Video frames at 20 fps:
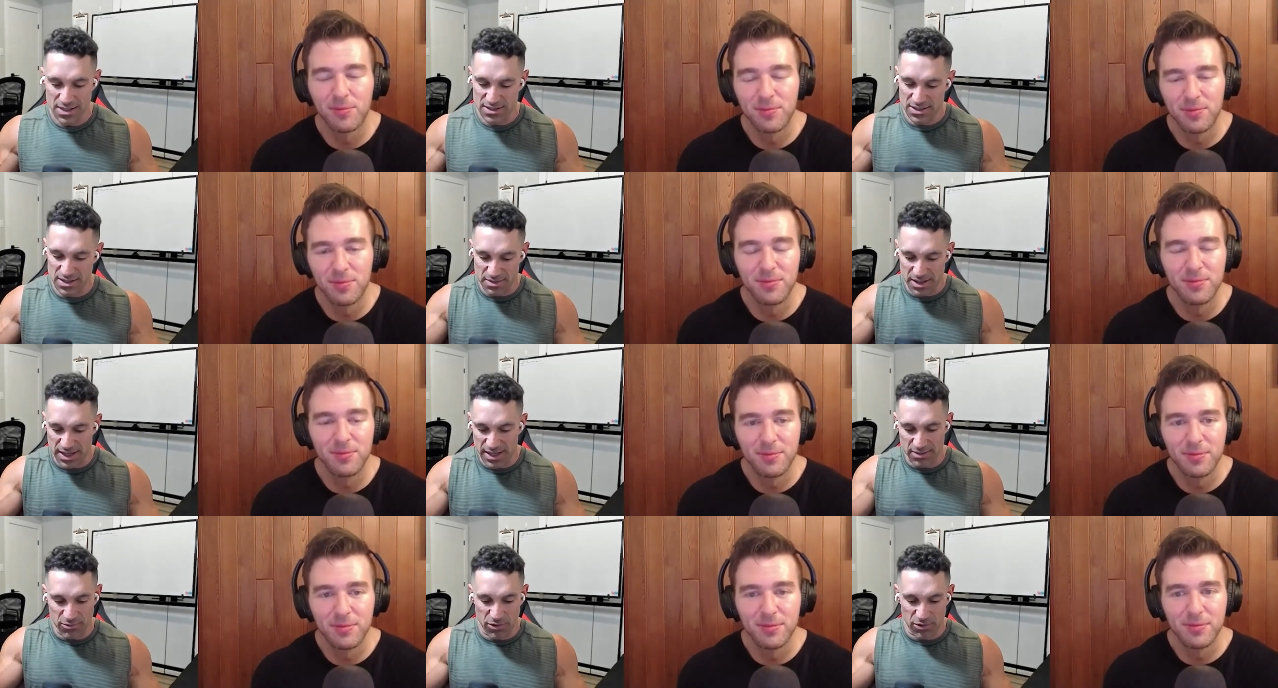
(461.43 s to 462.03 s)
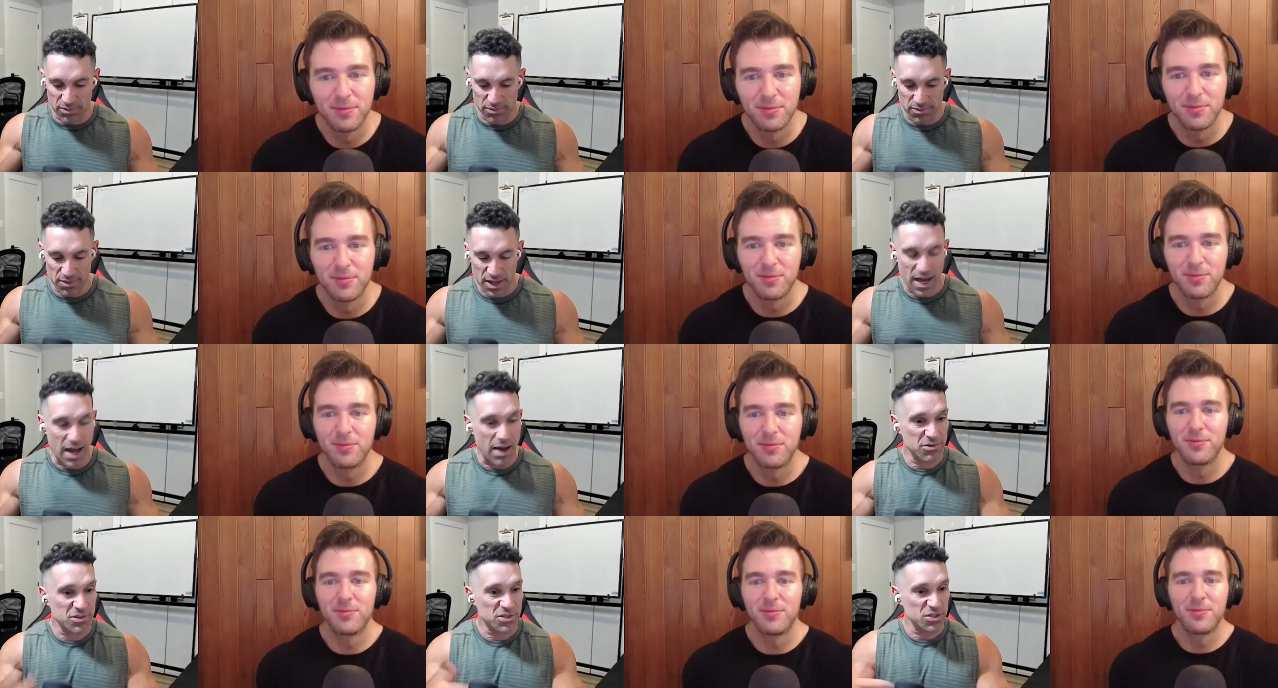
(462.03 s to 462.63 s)
Speaker 1: So I'm like, well,
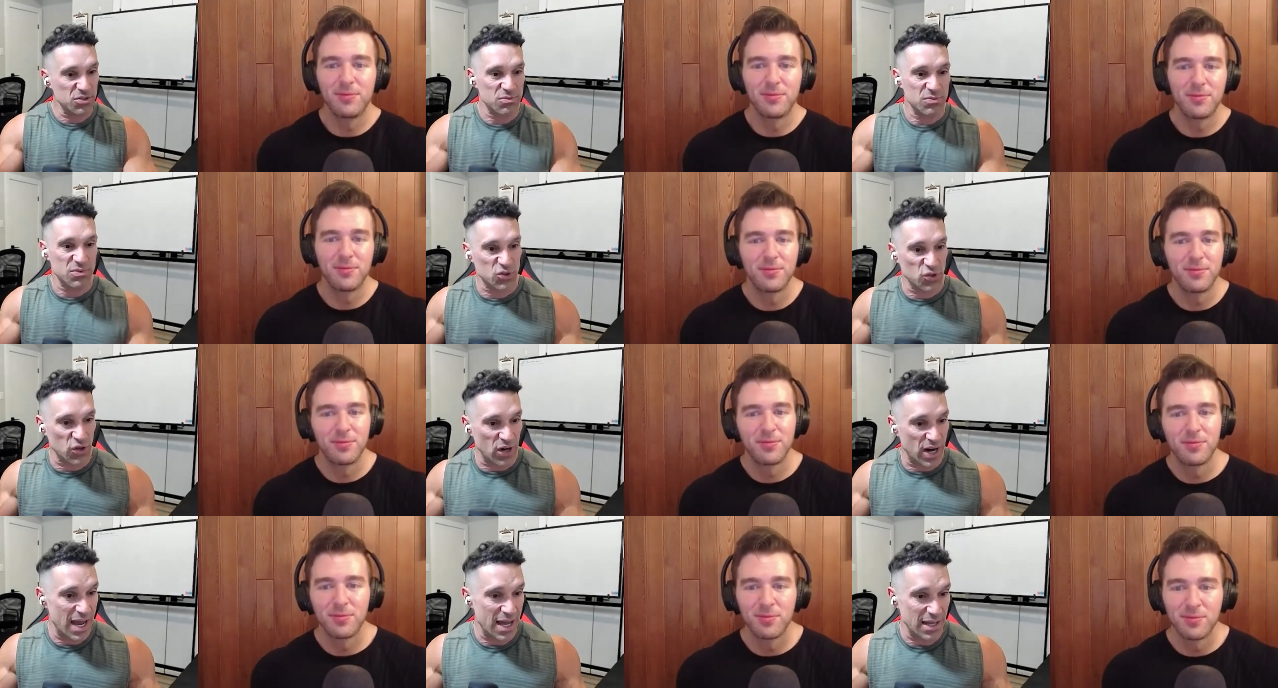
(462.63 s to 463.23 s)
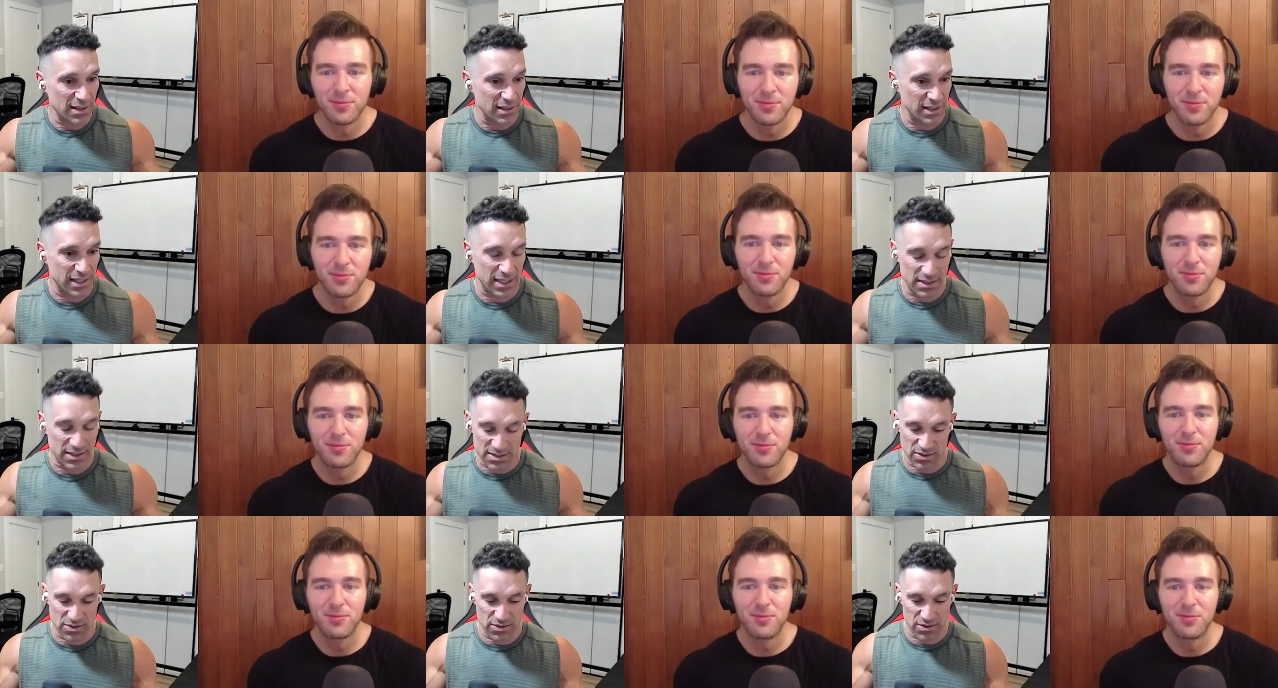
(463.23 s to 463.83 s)
I was a triathlete,
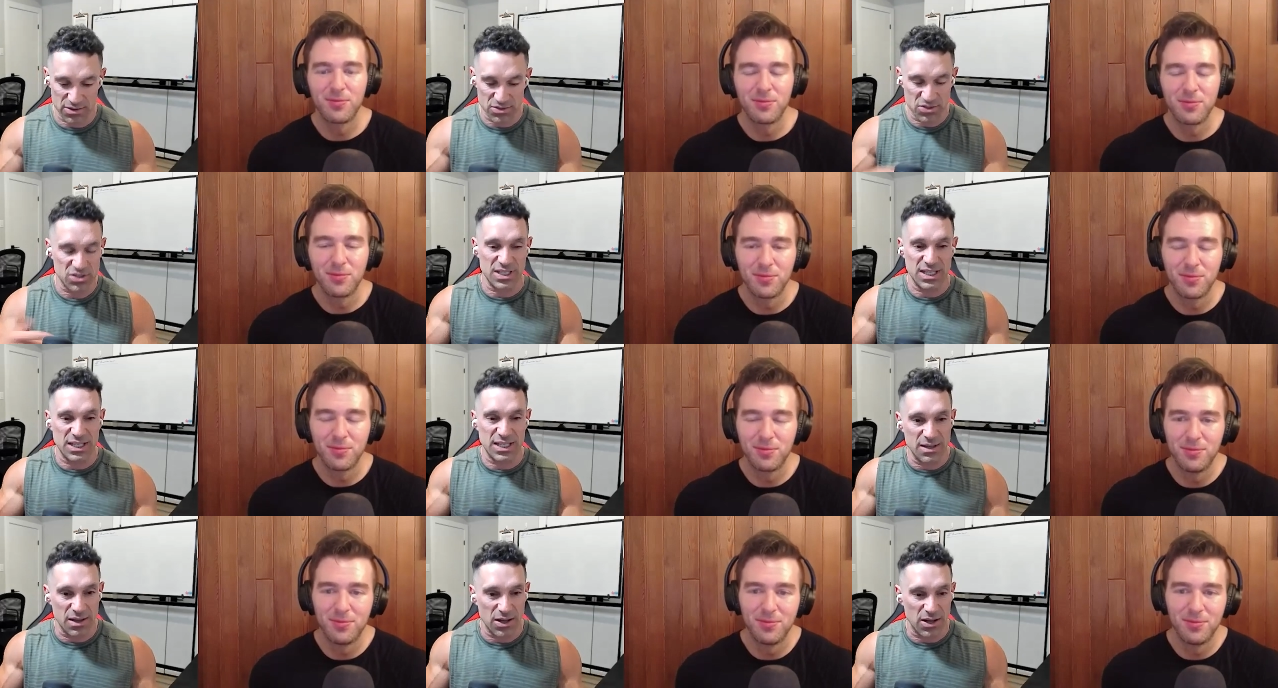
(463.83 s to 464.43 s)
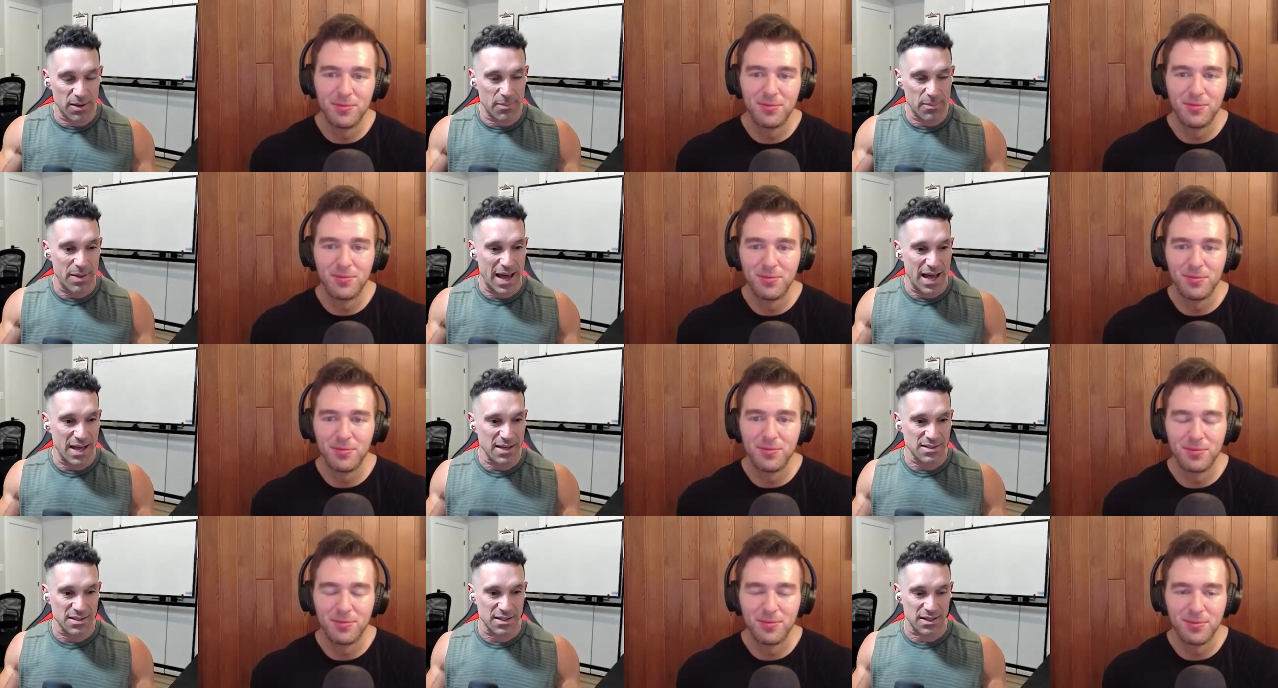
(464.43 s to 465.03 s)
so I just eating a lot of
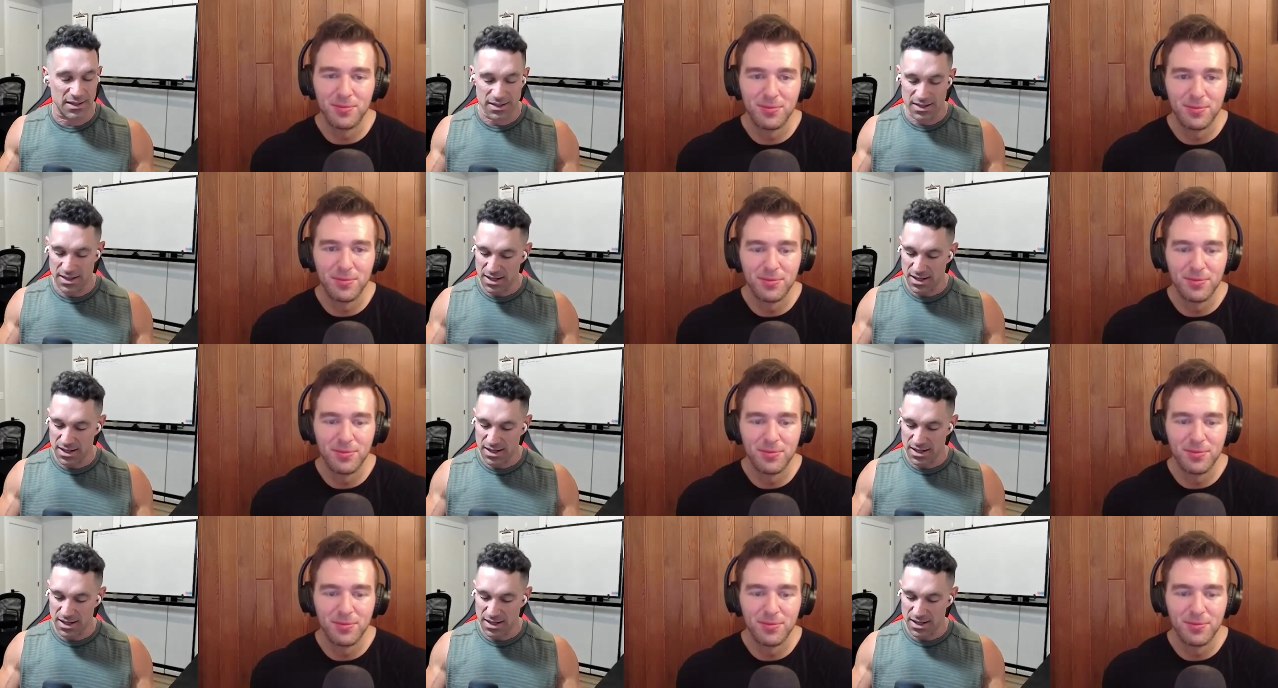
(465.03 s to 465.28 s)
pasta.